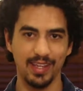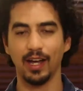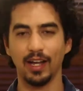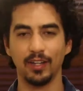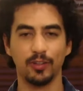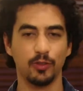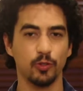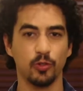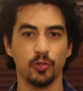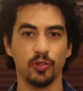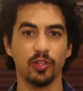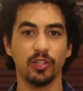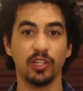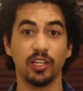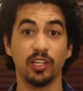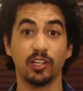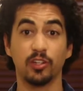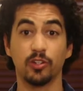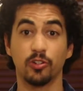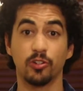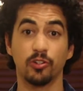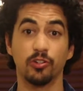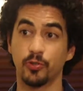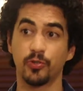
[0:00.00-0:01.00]
I totally
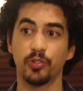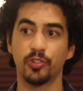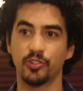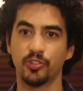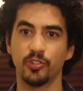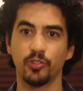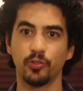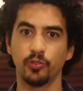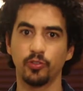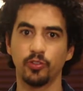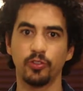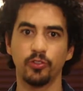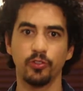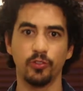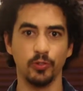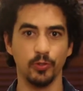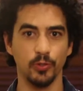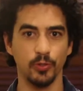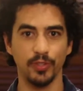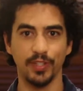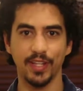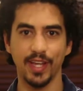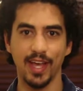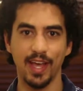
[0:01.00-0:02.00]
encourage you to
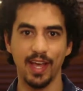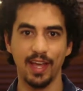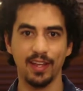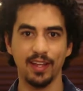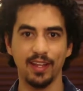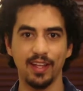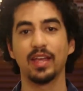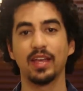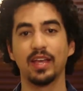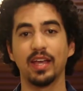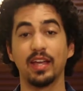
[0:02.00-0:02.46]
do that.